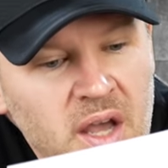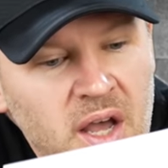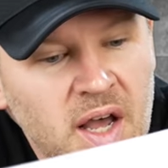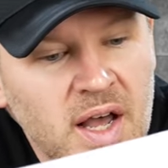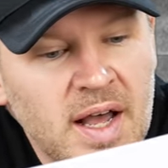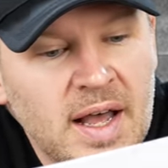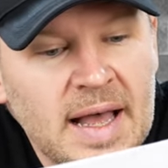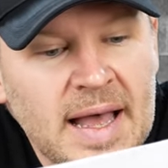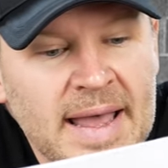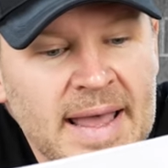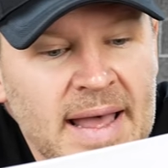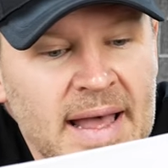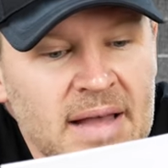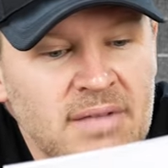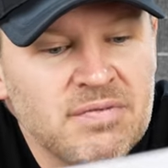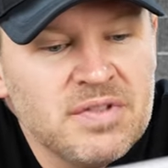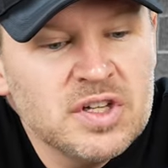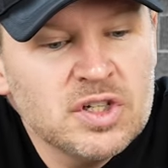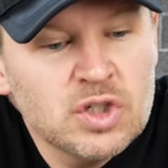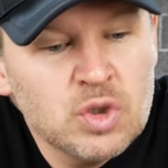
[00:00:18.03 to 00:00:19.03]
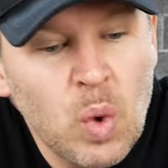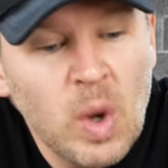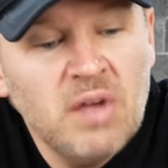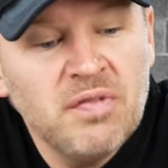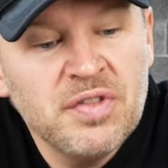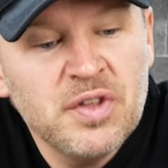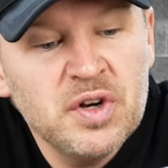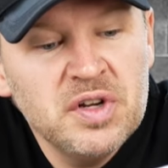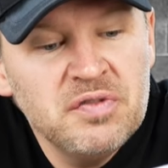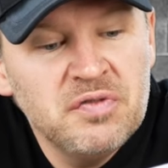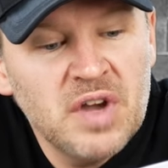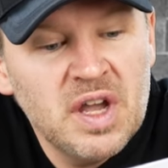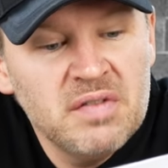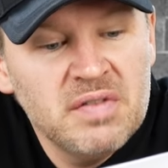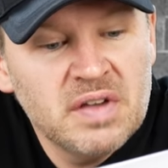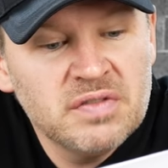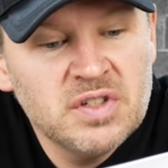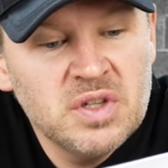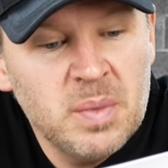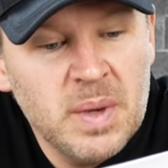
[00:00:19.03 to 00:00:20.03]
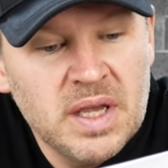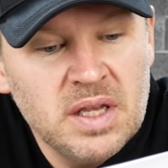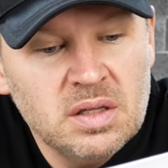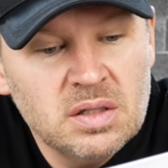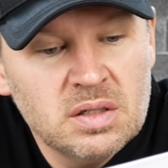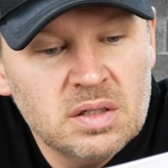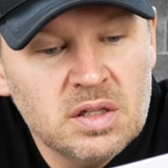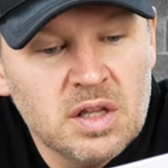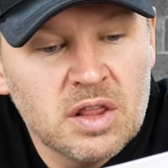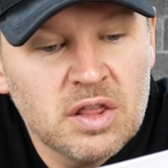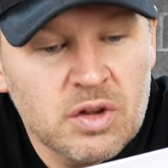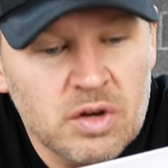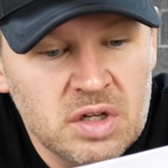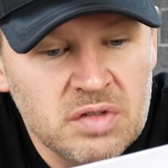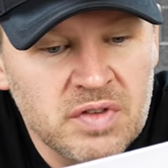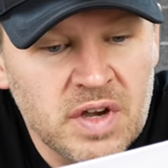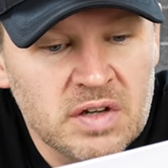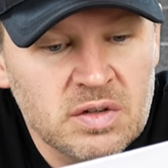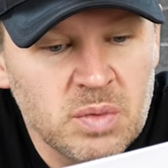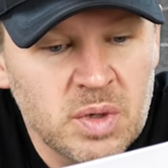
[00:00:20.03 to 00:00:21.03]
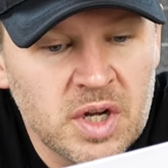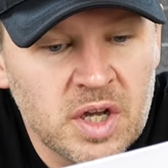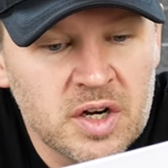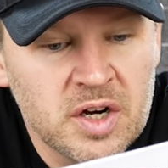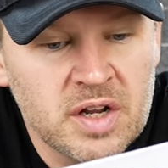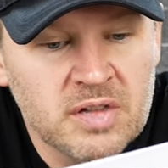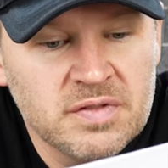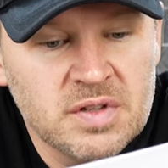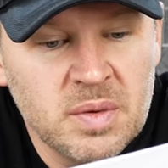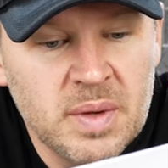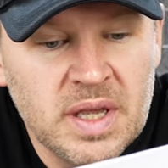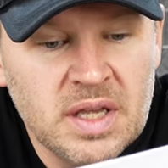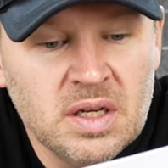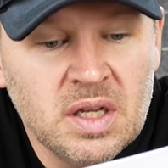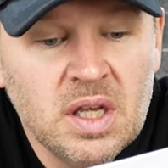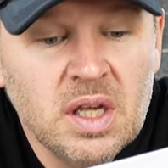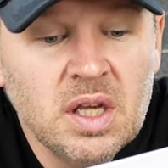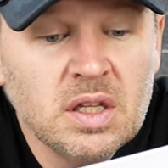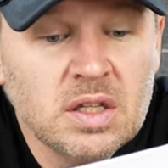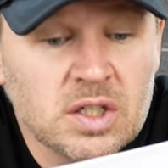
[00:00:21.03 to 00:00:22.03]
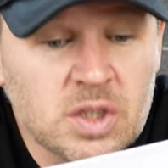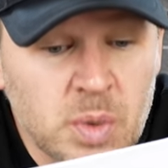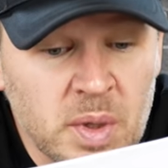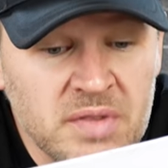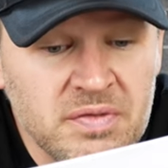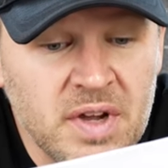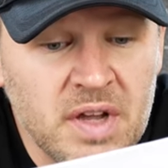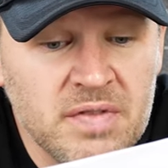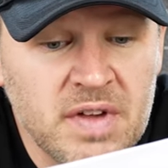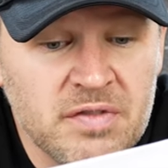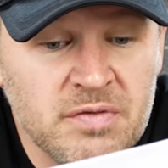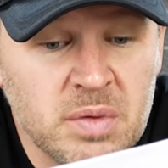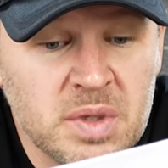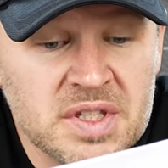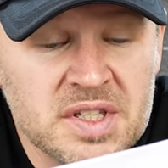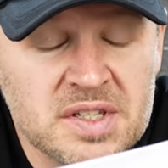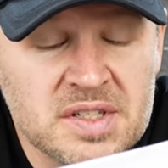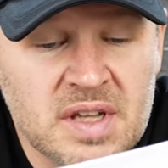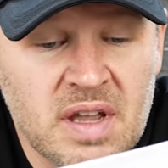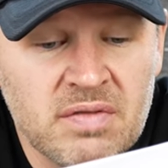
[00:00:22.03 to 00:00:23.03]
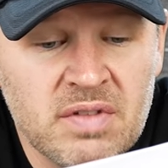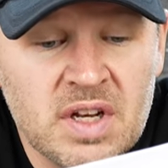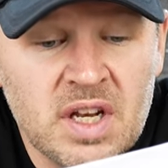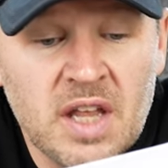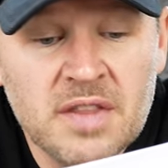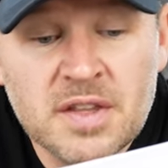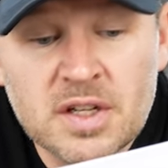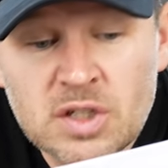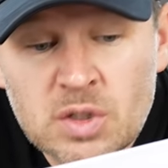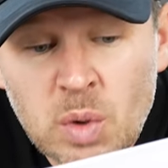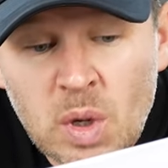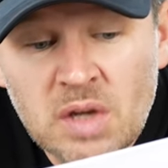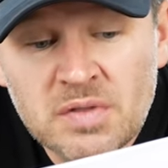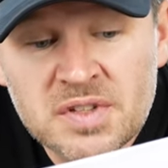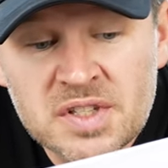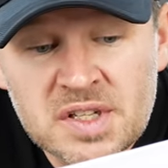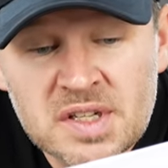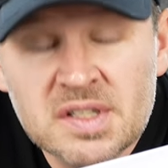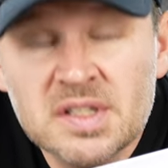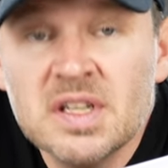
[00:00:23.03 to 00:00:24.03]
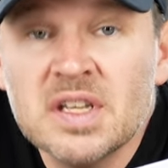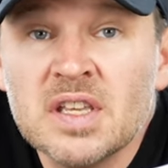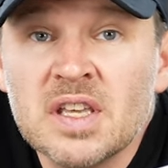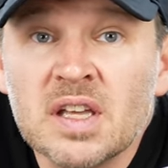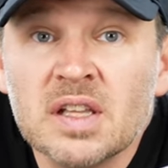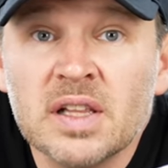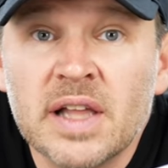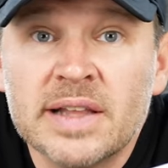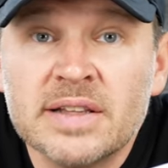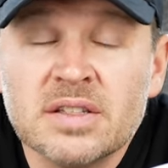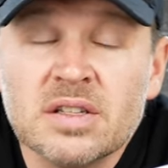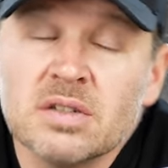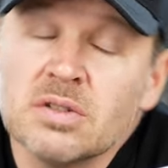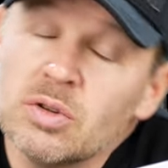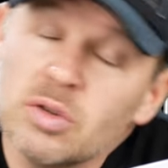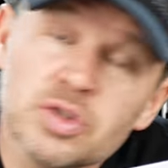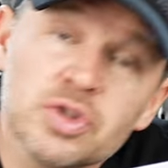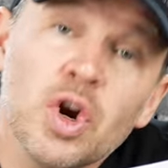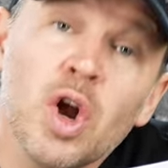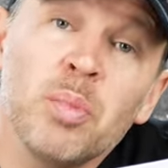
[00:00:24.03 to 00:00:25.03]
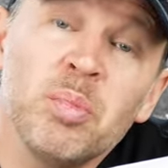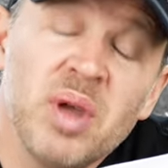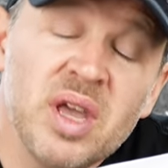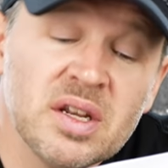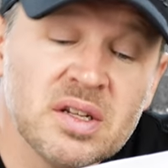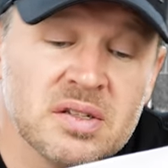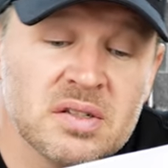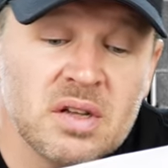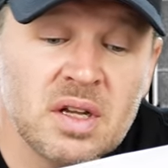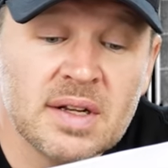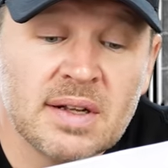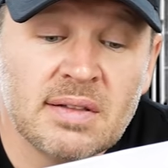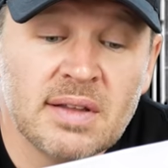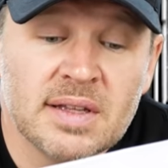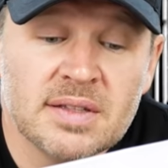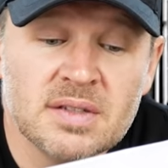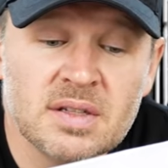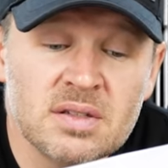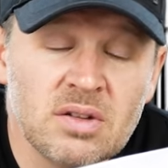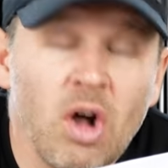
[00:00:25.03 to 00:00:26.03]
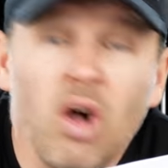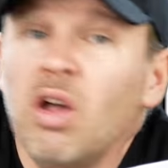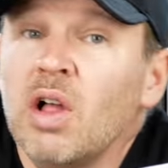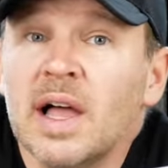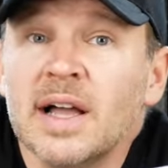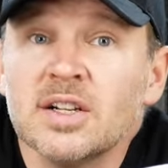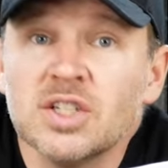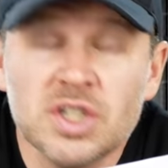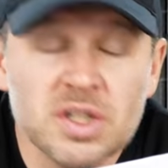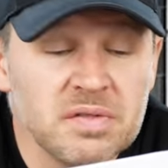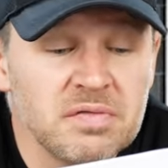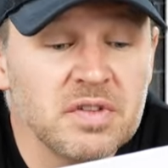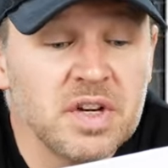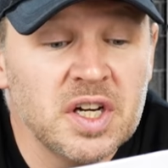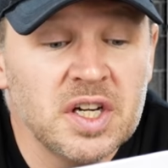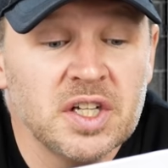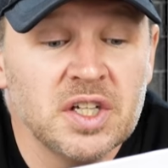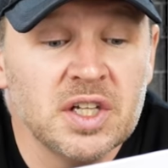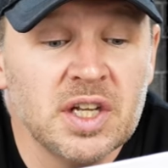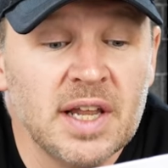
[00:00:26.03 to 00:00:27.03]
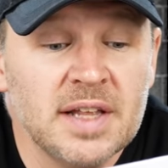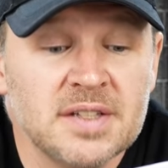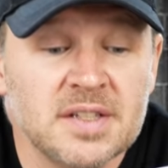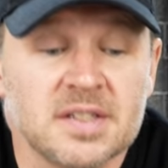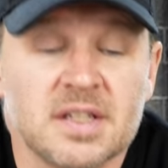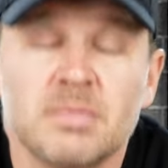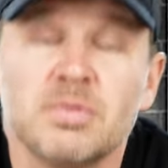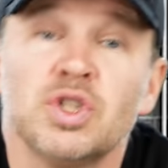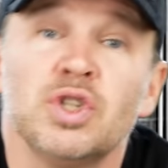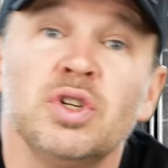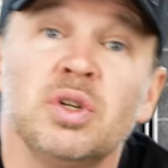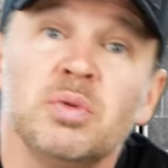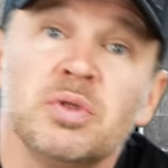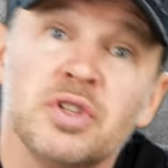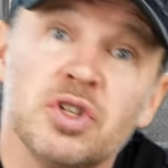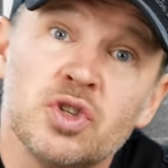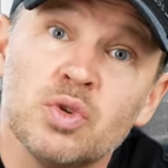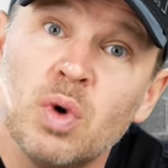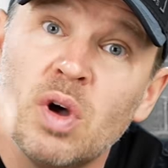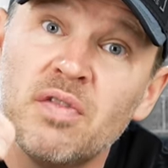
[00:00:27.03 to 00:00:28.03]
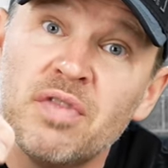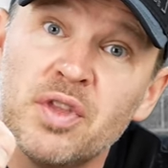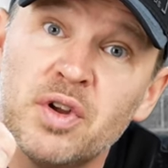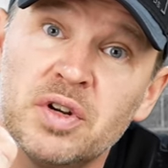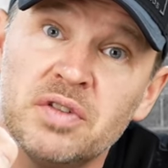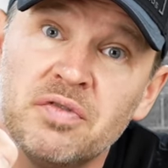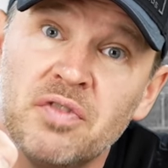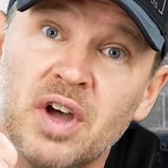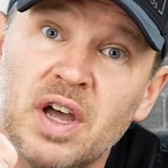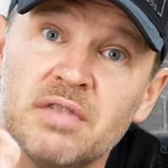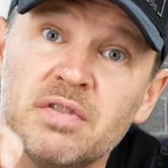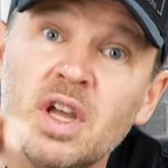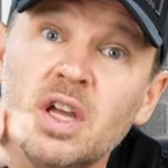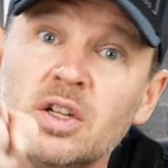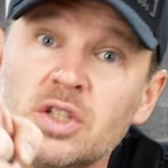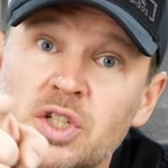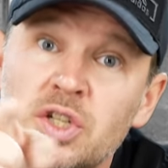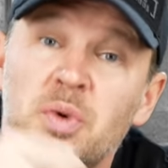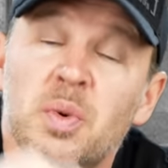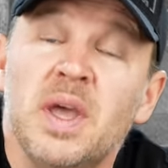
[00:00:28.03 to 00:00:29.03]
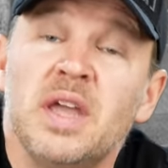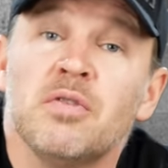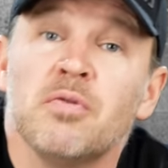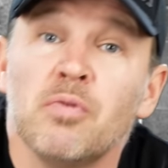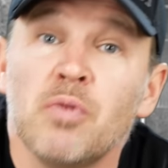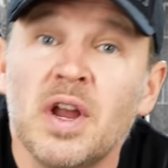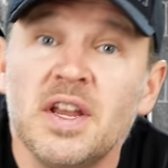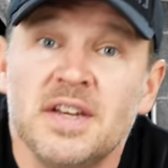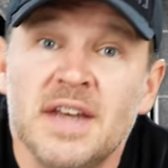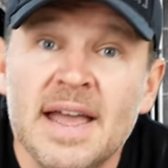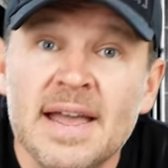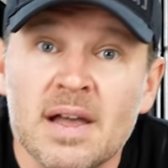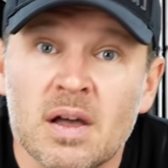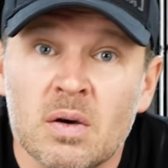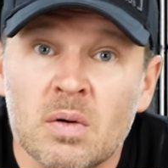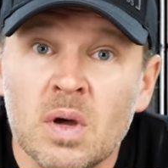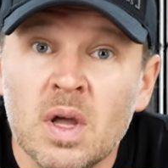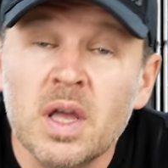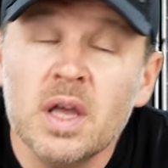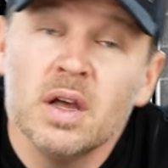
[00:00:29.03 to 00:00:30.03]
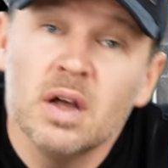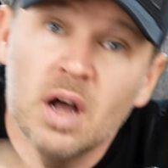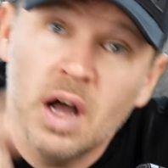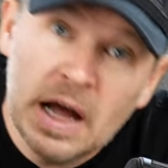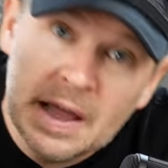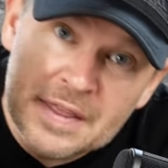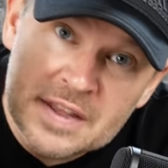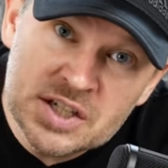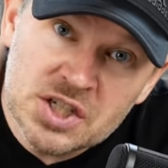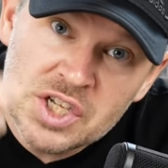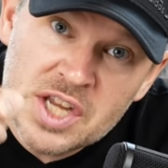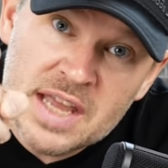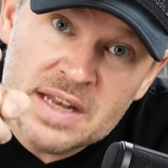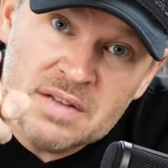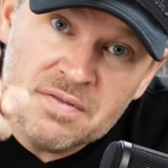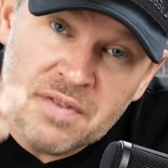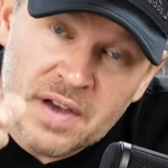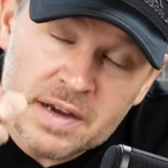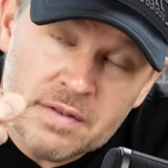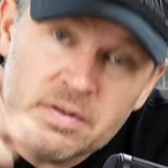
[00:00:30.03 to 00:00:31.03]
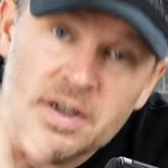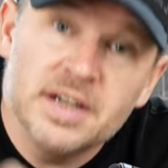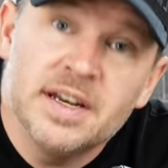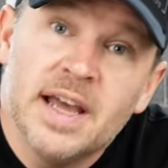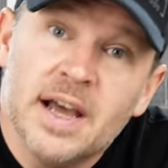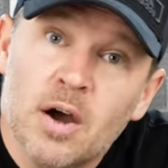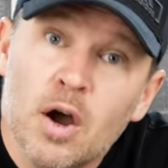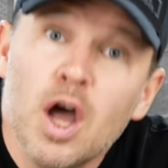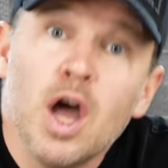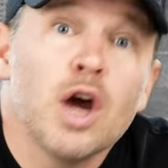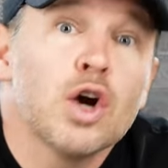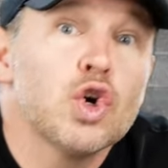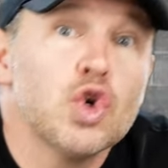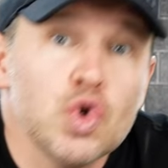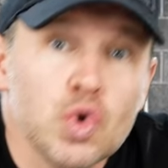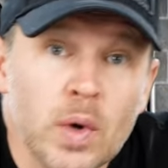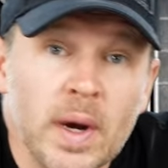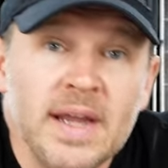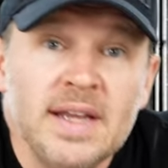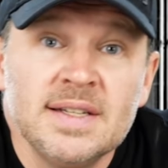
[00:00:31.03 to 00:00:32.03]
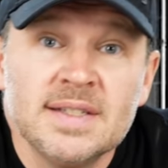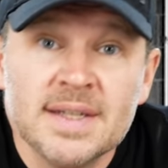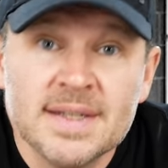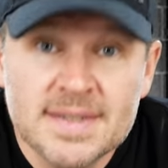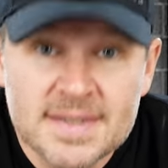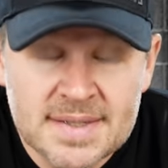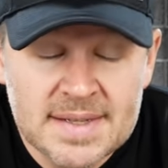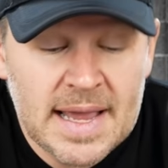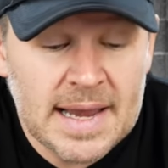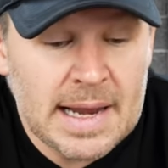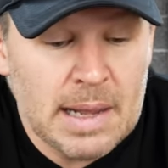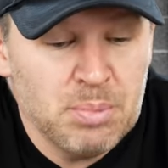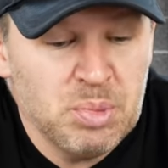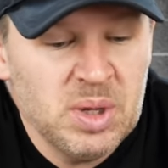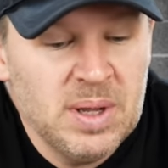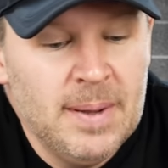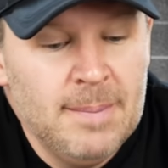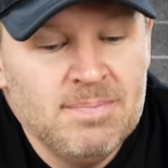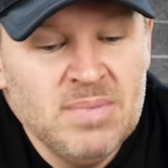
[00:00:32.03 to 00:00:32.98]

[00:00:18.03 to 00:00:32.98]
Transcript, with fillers: Uh, I have the 1235 f2.8, the 35 to 100 f2.8, the 25 f1.7, and the 1260 kit lens. So those are all Panasonic lenses, all actually very good lenses. I'm shooting with the 1235 2.8 right now on the G85 right now. Great setup.